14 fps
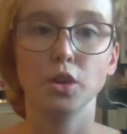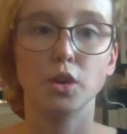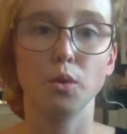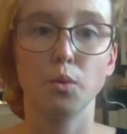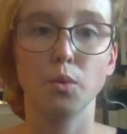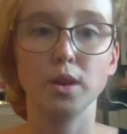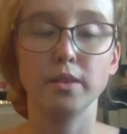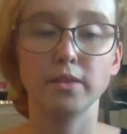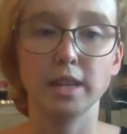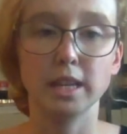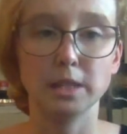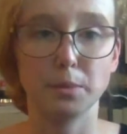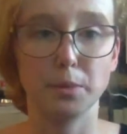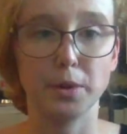Way of
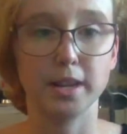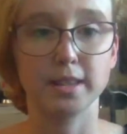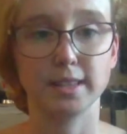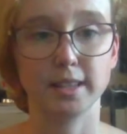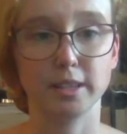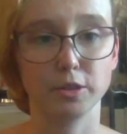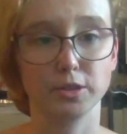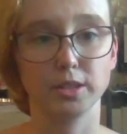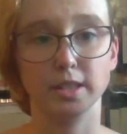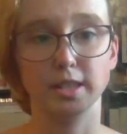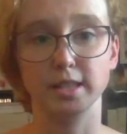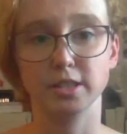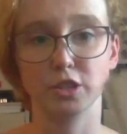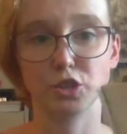Kings of Brandon Sanderson
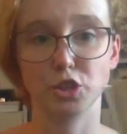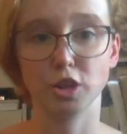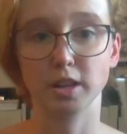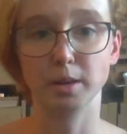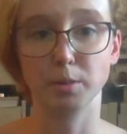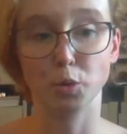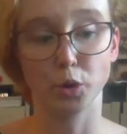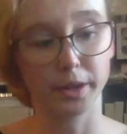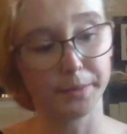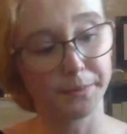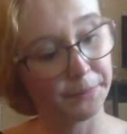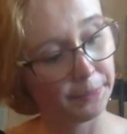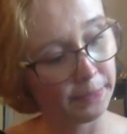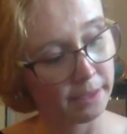is a chunky boy.
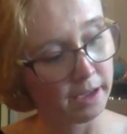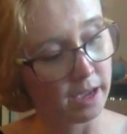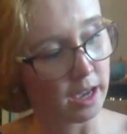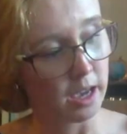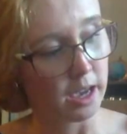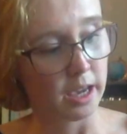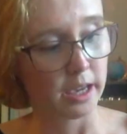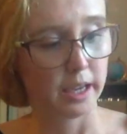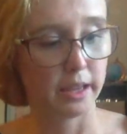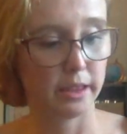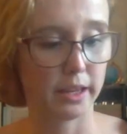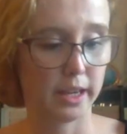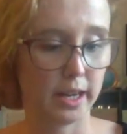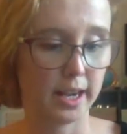
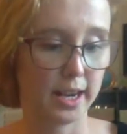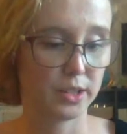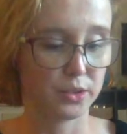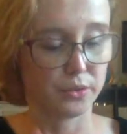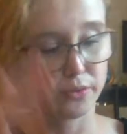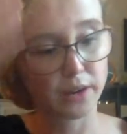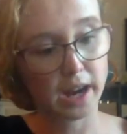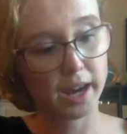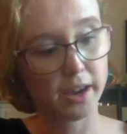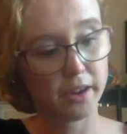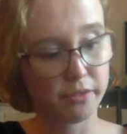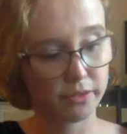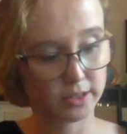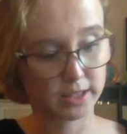It has
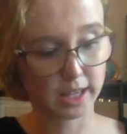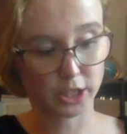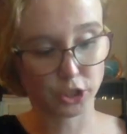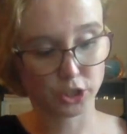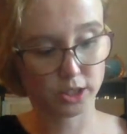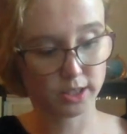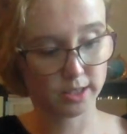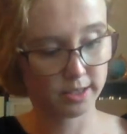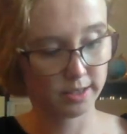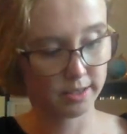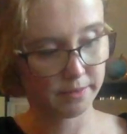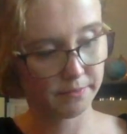5 sections.